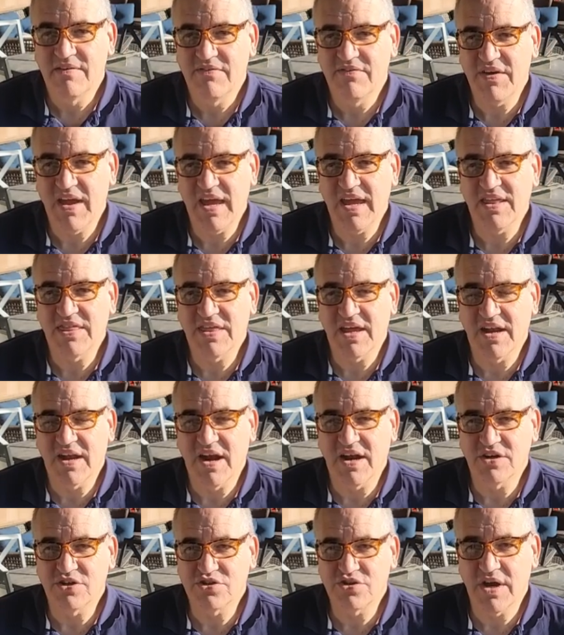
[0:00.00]
faith and
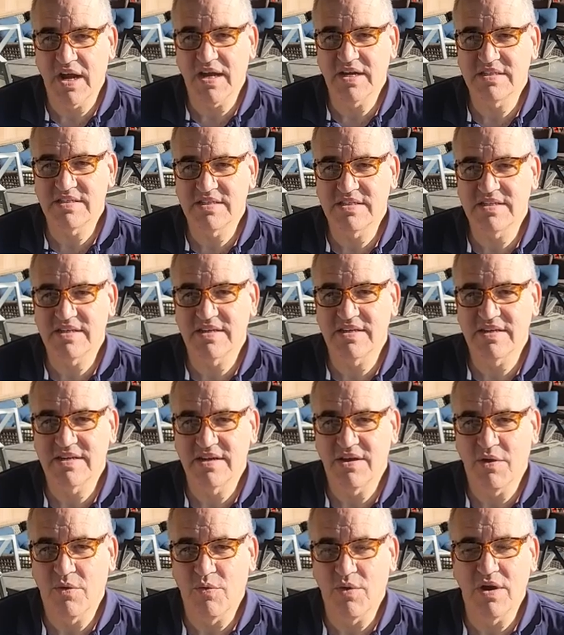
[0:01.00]
our trust,
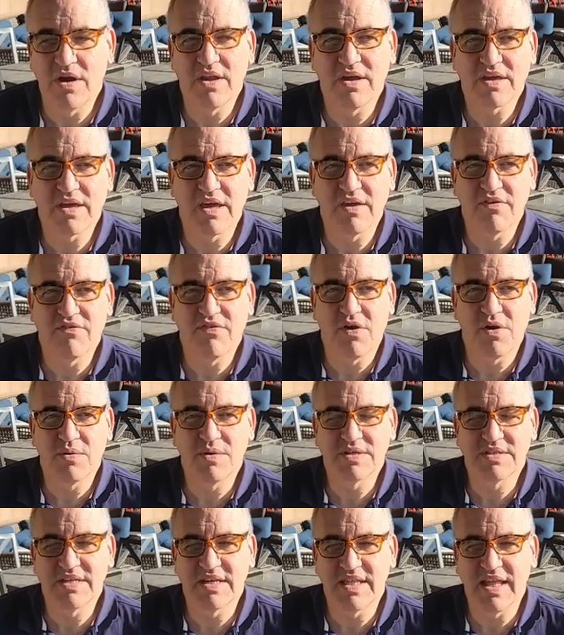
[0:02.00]
we're looking
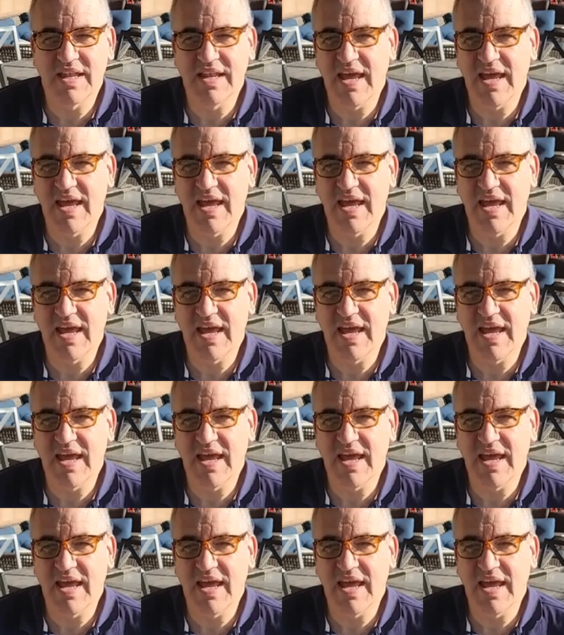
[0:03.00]
forward to the